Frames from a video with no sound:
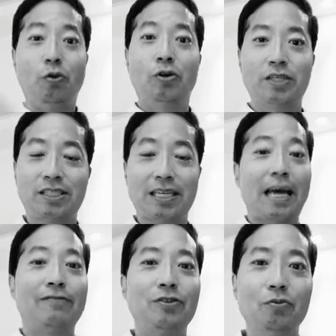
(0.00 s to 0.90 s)
course
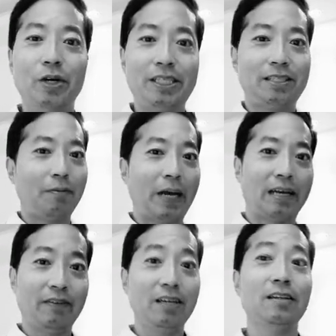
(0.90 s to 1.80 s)
after which the
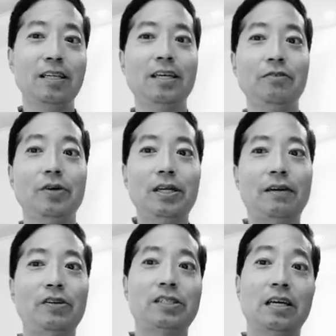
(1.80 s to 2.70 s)
Bank of Italy would
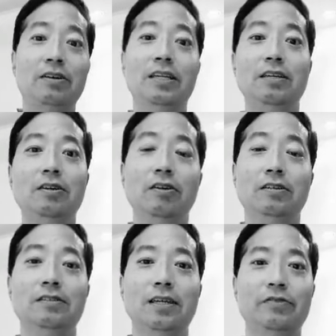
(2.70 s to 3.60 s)
never sell any
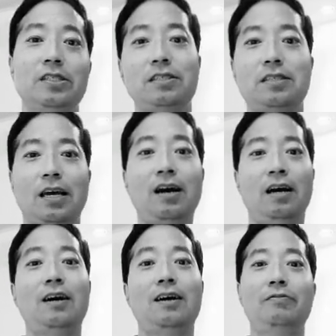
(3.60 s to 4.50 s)
gold. They would just say,
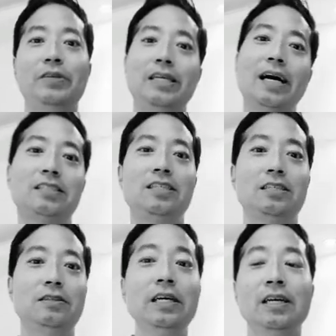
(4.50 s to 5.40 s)
haha, we got
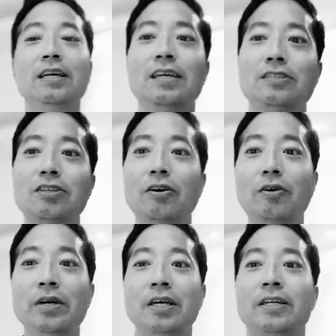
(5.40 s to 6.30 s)
you. And
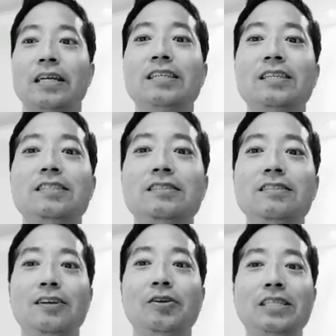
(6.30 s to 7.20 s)
so it
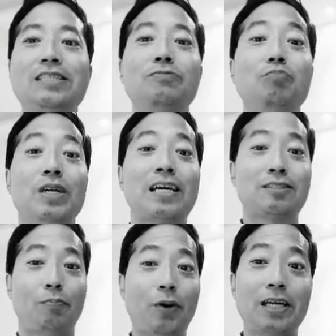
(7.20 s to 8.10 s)
would not
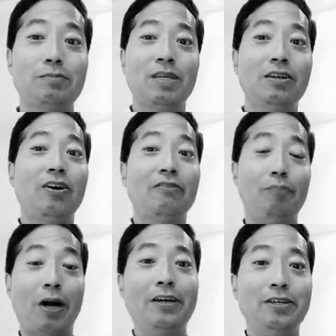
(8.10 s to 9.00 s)
surprise me at all if
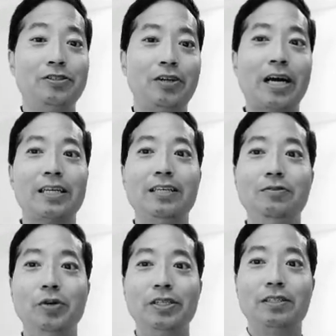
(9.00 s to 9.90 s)
Mario
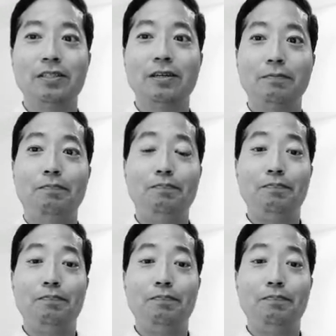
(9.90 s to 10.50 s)
Draghi was the